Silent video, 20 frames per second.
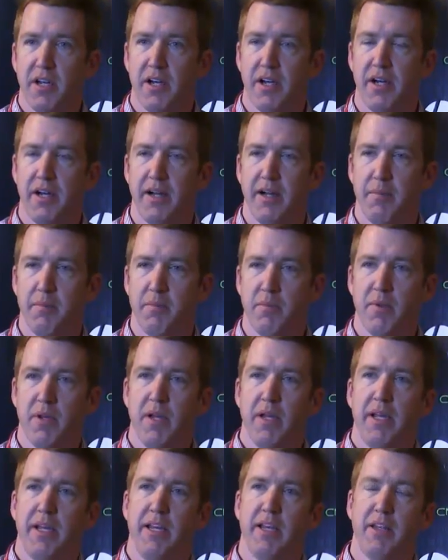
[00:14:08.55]
Um,
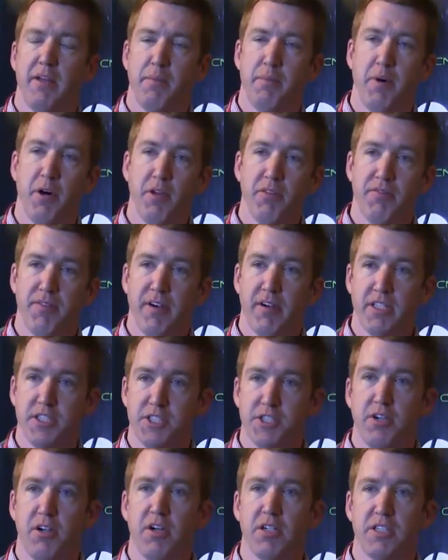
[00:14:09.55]
you know, they're both very
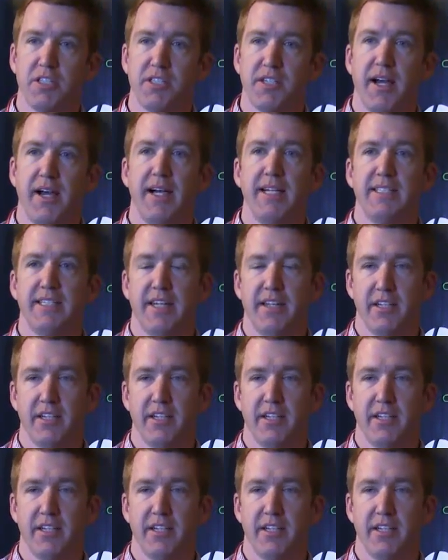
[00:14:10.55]
strong designs,